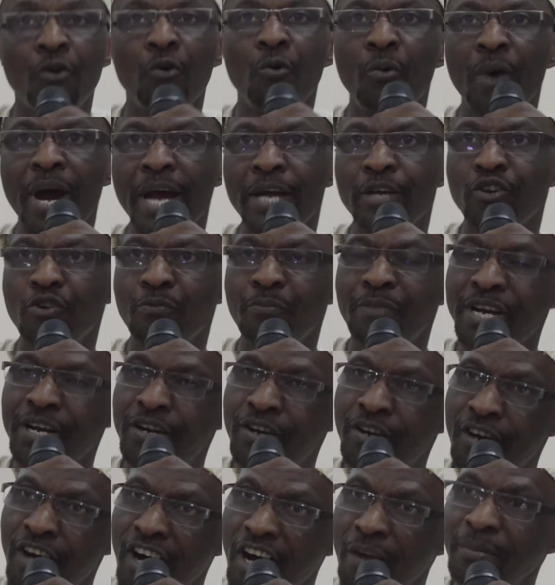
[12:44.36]
When you
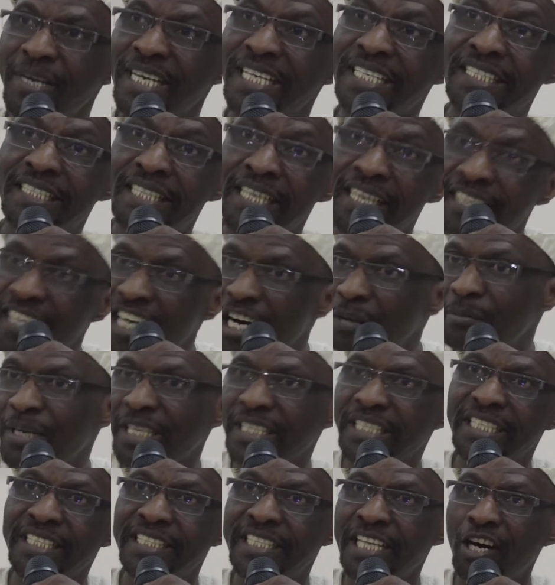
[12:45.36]
become a general
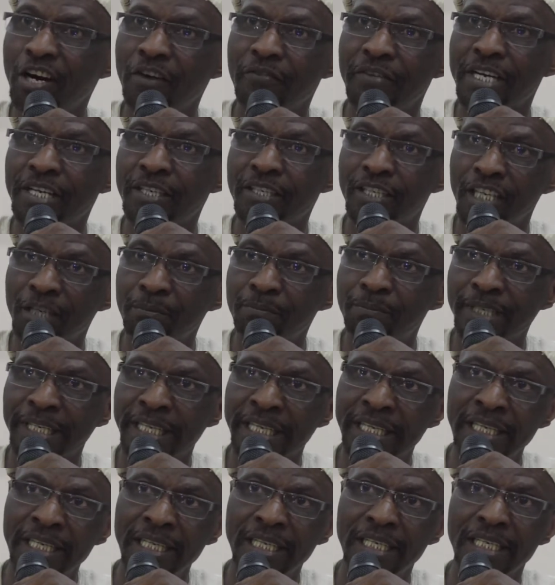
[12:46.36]
manager of a company